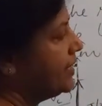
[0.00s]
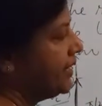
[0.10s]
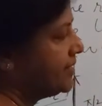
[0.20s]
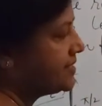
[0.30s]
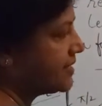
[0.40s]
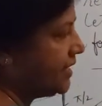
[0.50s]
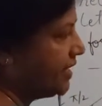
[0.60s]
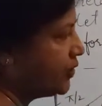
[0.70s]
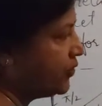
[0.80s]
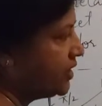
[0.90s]
is
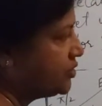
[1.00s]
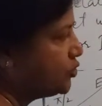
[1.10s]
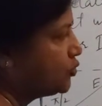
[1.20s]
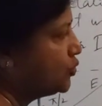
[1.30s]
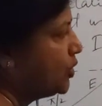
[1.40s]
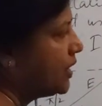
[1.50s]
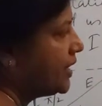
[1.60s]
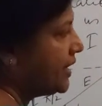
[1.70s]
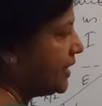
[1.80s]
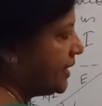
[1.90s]
equal to
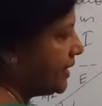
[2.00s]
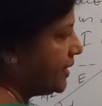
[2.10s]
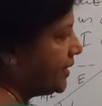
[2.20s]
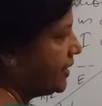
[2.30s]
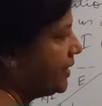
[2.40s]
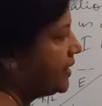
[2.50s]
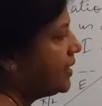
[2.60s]
E